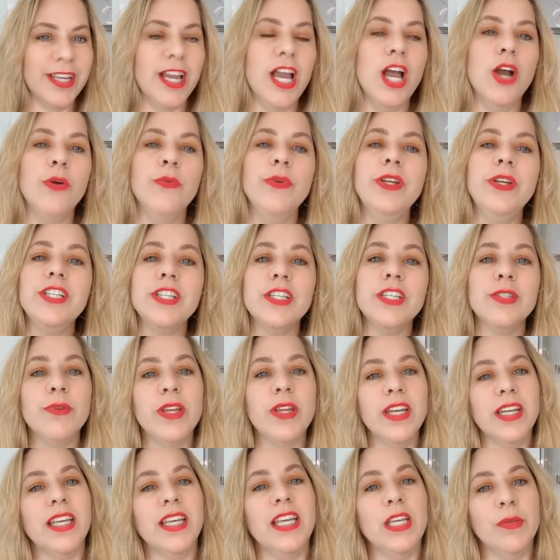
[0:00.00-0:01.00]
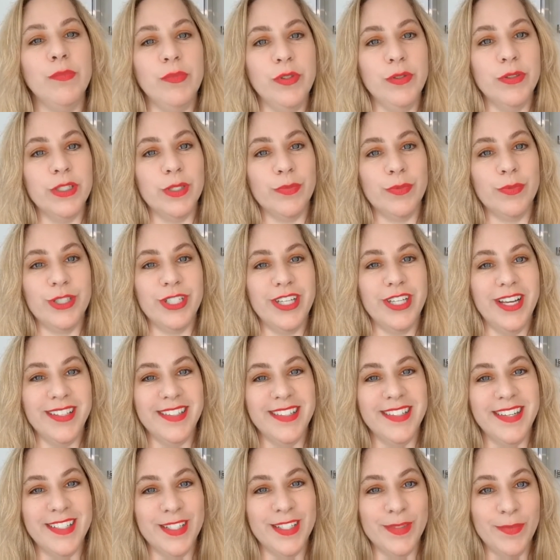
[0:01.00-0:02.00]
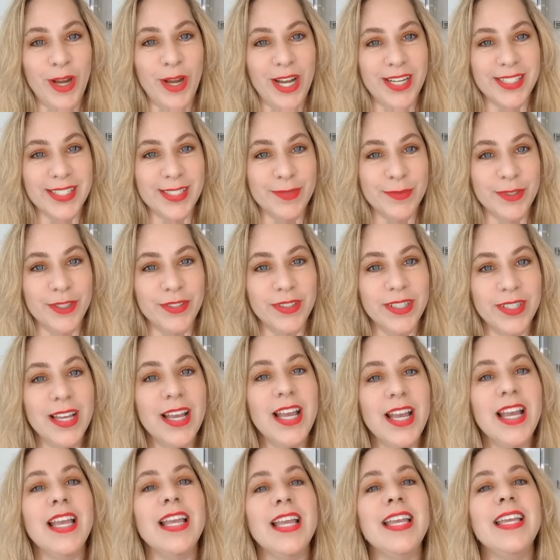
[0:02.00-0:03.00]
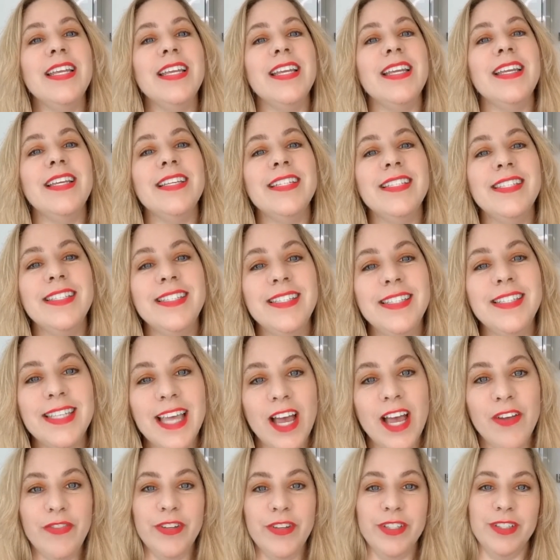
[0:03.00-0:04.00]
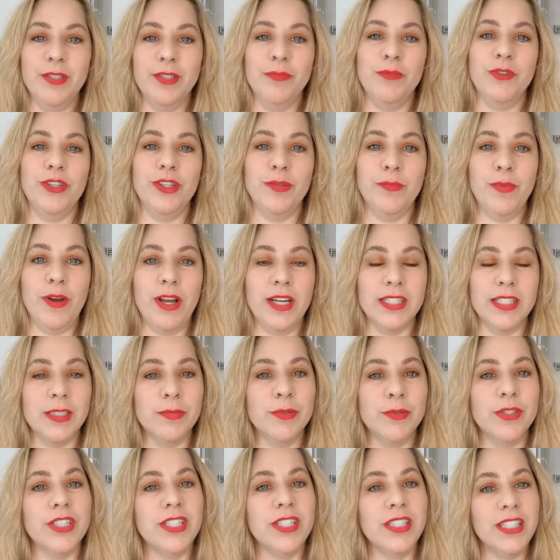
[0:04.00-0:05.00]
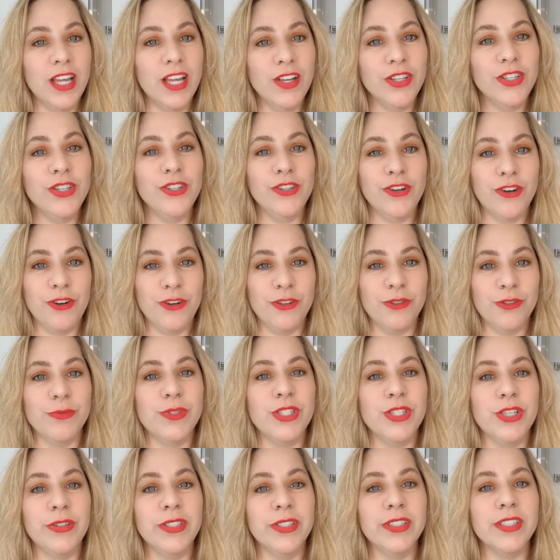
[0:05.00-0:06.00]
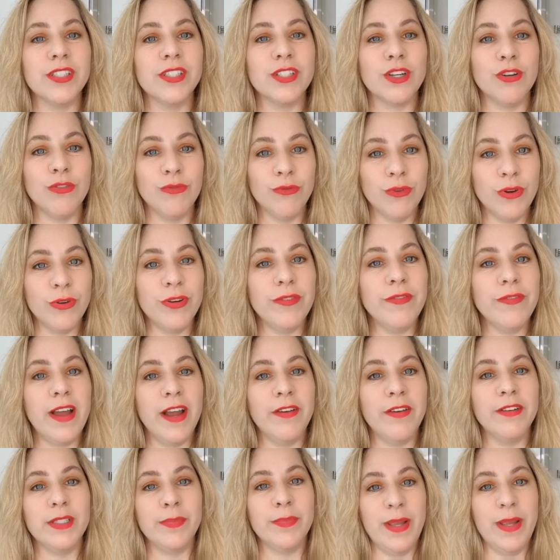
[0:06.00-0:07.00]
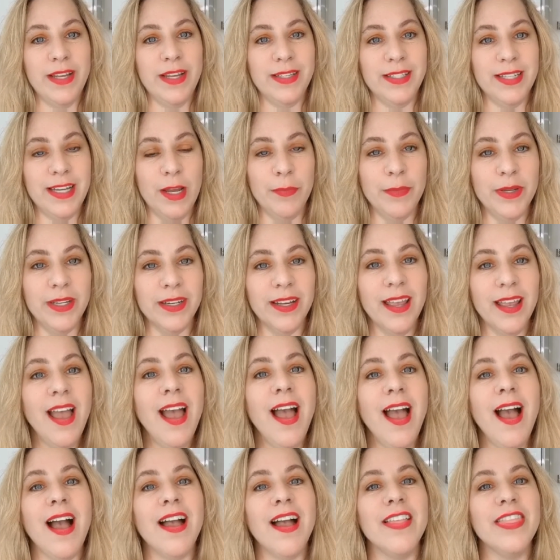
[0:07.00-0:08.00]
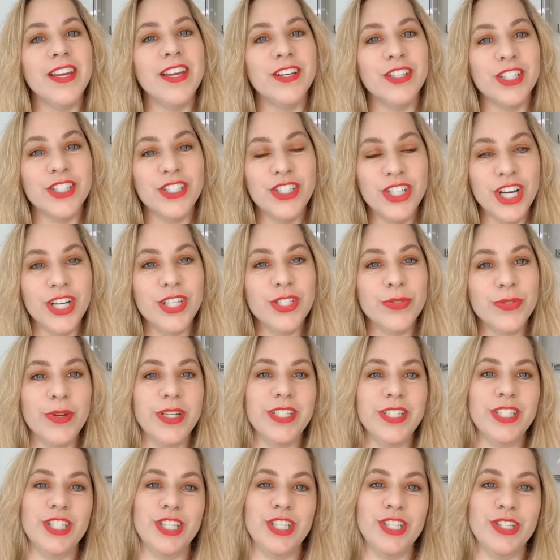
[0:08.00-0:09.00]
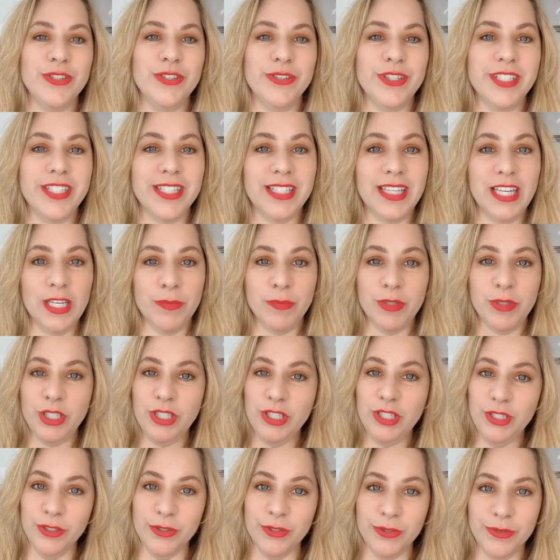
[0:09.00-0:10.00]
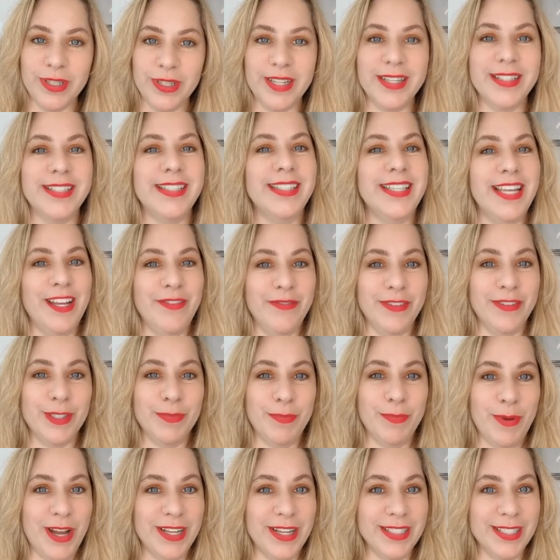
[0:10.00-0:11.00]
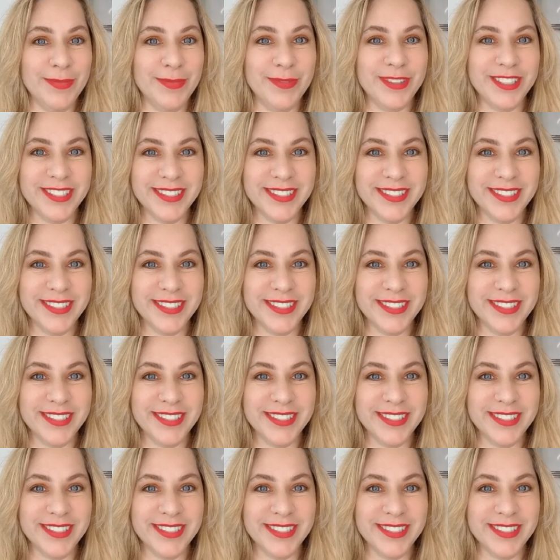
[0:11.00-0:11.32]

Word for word: We just want to keep you as protected as possible. It is definitely more than possible to sell your home during this coronavirus pandemic, and there are just ways to do it to keep you safe as possible.